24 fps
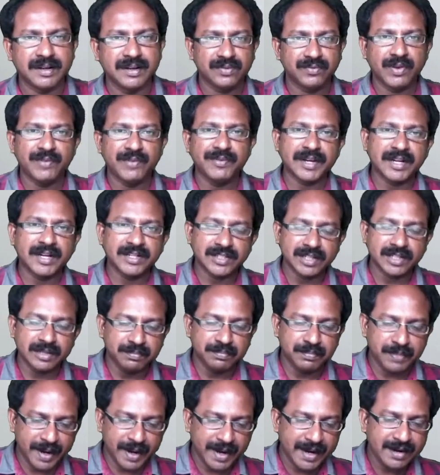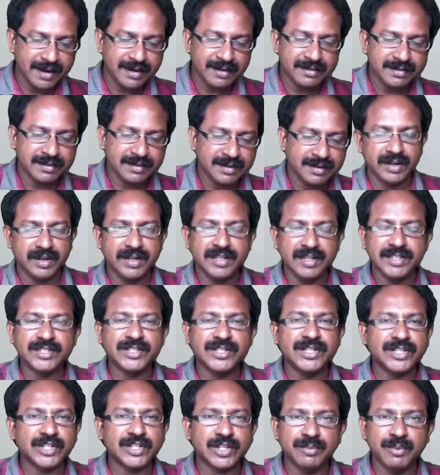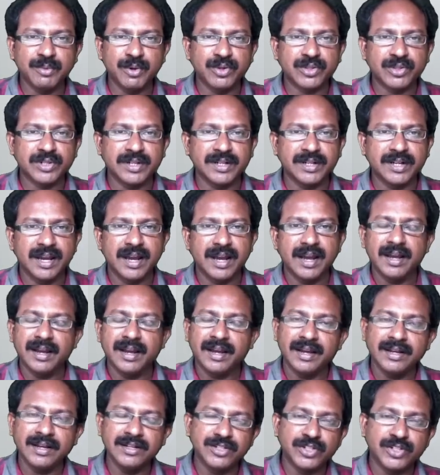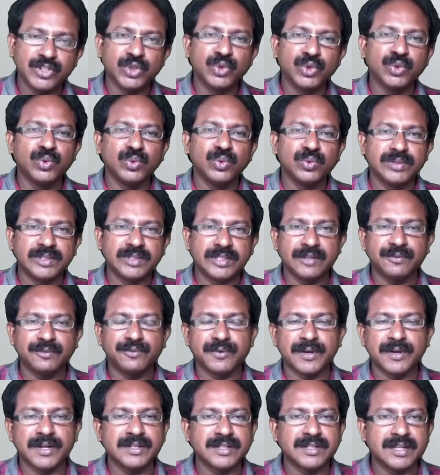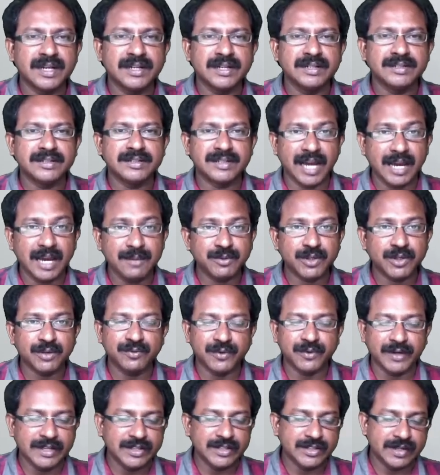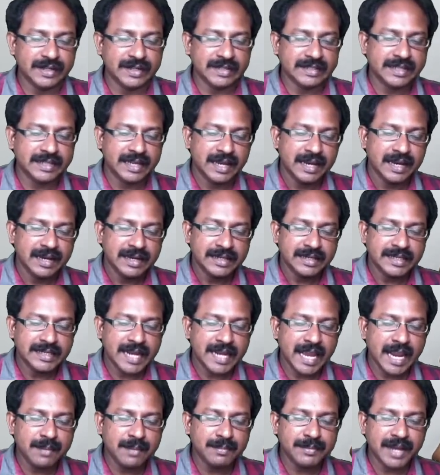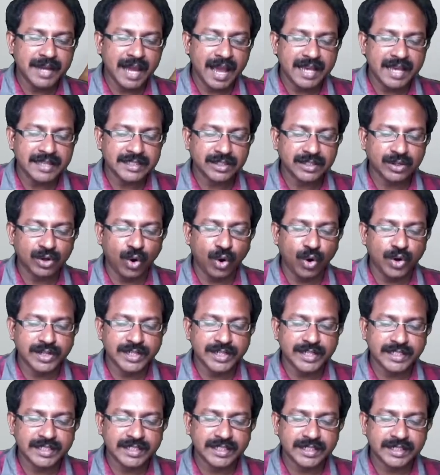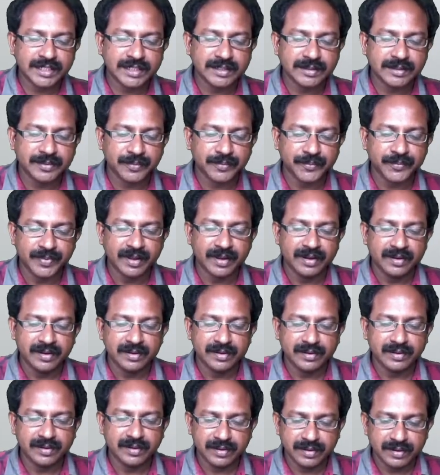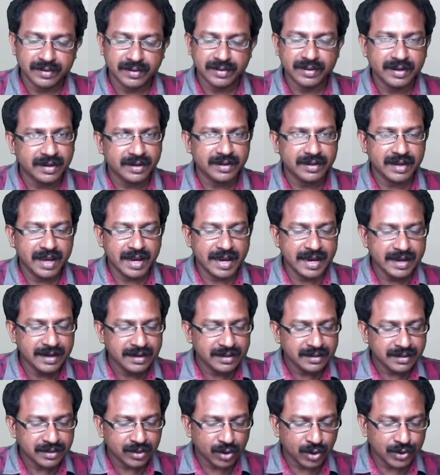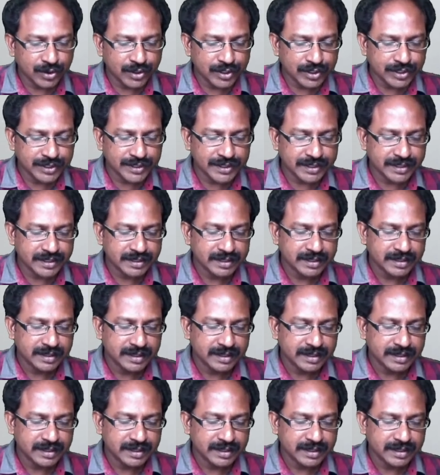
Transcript: when we consider brain, it is distributed in two different types of regions named as cortex. Again, cortex